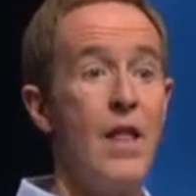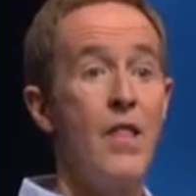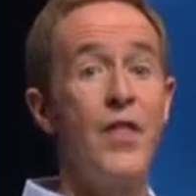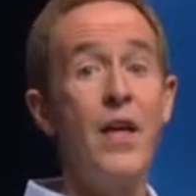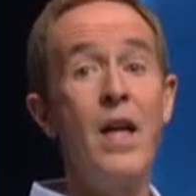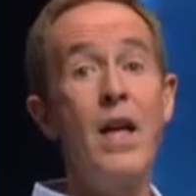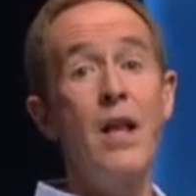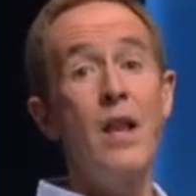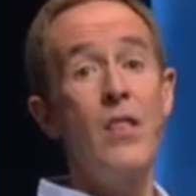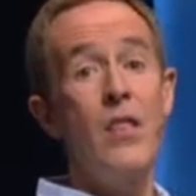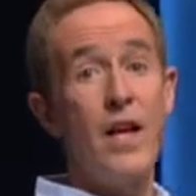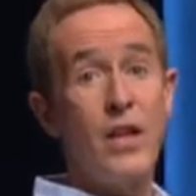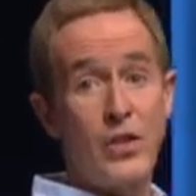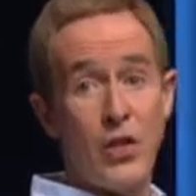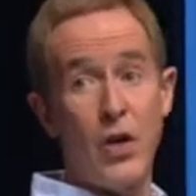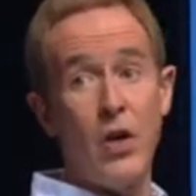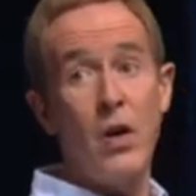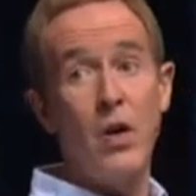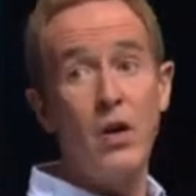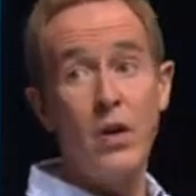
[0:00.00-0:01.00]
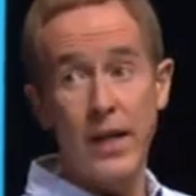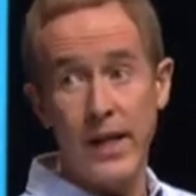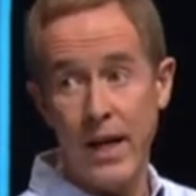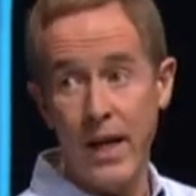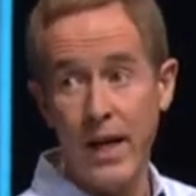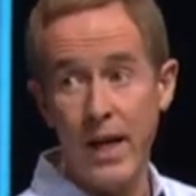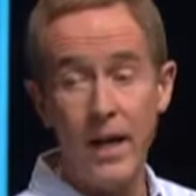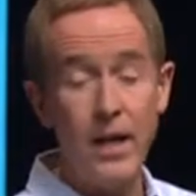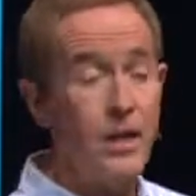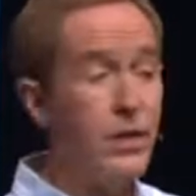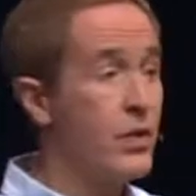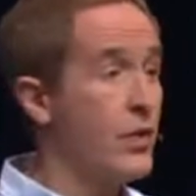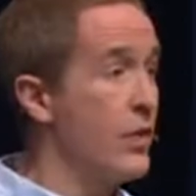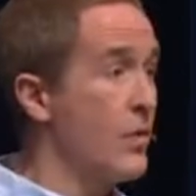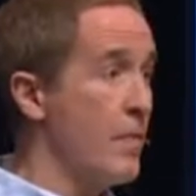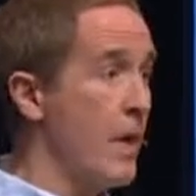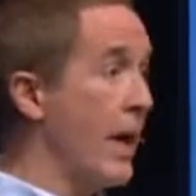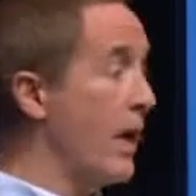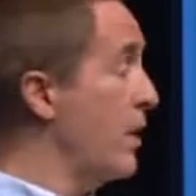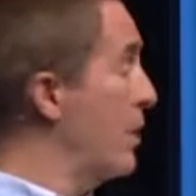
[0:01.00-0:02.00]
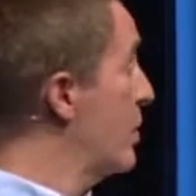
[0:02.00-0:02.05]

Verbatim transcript: Then they turned again to the man